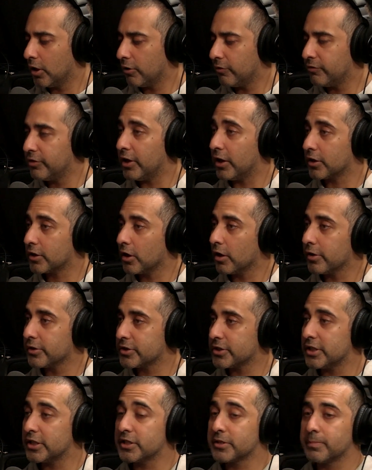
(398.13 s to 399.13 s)
fiat
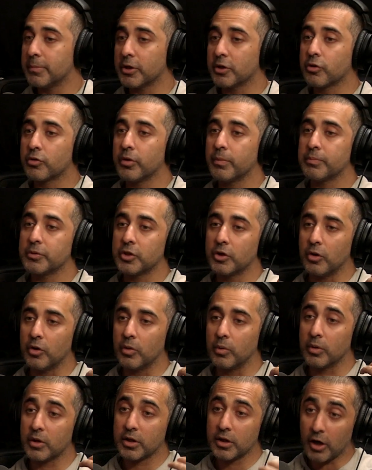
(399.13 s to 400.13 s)
currencies, but
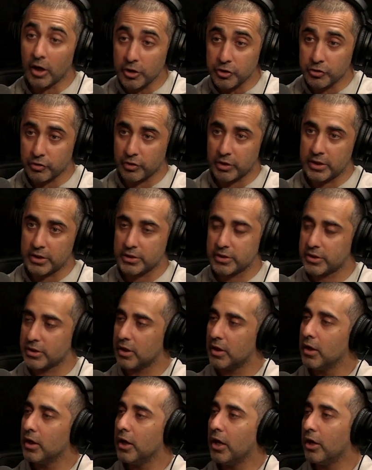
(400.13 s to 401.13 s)
crypto countries
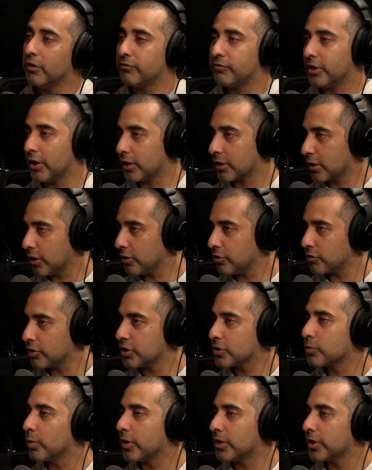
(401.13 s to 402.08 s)
and fiat countries,